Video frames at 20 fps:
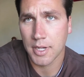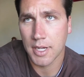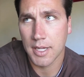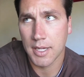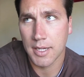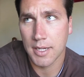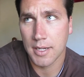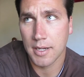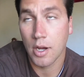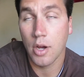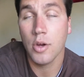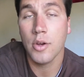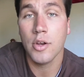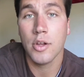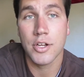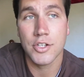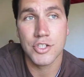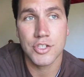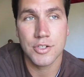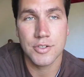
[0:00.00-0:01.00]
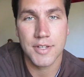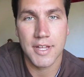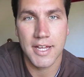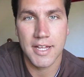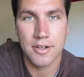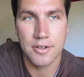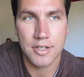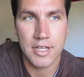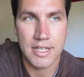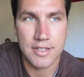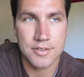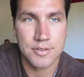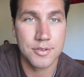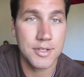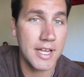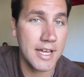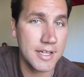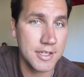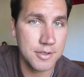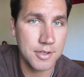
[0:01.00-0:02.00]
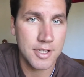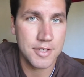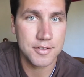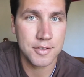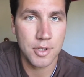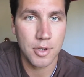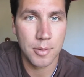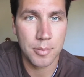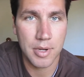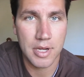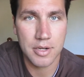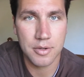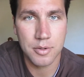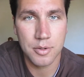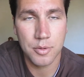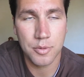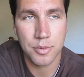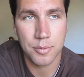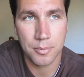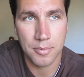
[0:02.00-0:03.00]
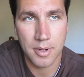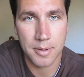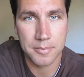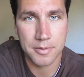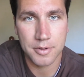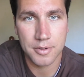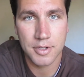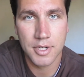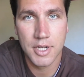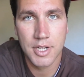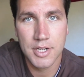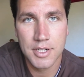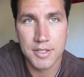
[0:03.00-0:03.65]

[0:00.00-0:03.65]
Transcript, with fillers: Uh, oh, no, I showed that. Okay, so yeah, you guys know I bought a new thermometer.